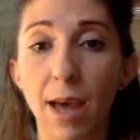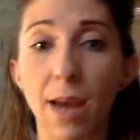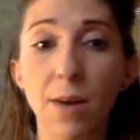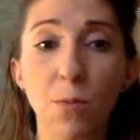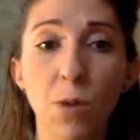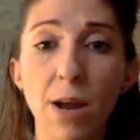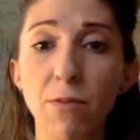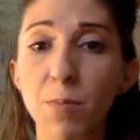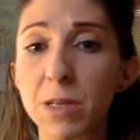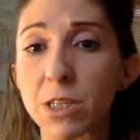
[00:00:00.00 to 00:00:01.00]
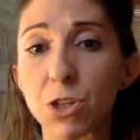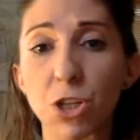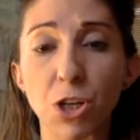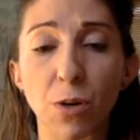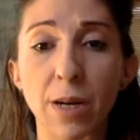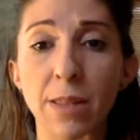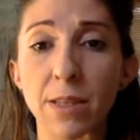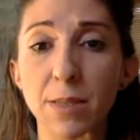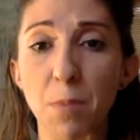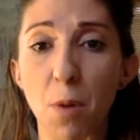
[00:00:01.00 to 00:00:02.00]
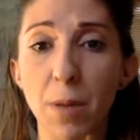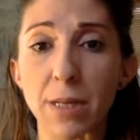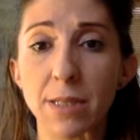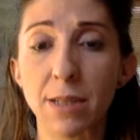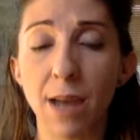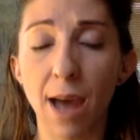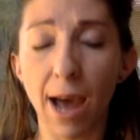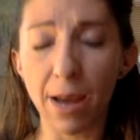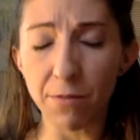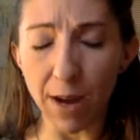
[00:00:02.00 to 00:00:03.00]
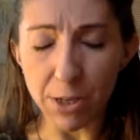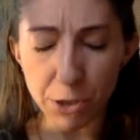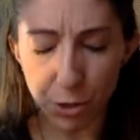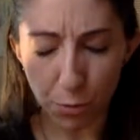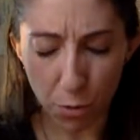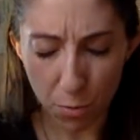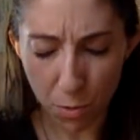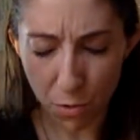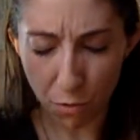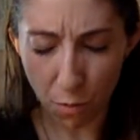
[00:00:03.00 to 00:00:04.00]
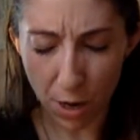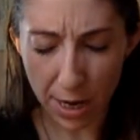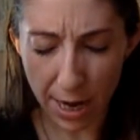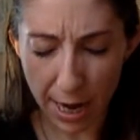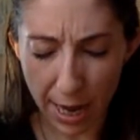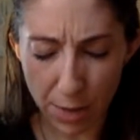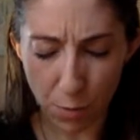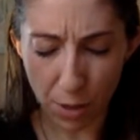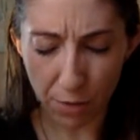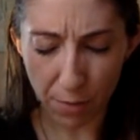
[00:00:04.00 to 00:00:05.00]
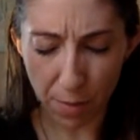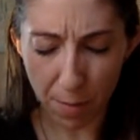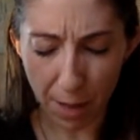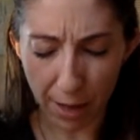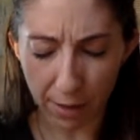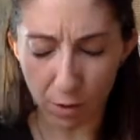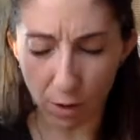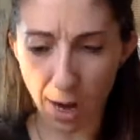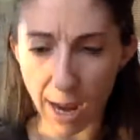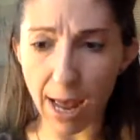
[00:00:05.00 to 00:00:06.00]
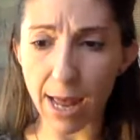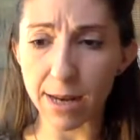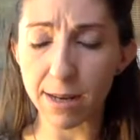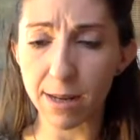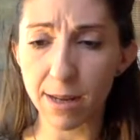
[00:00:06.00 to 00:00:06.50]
And in whatever position you're in this moment, I invite you to remove one hand, whether from the back of your head,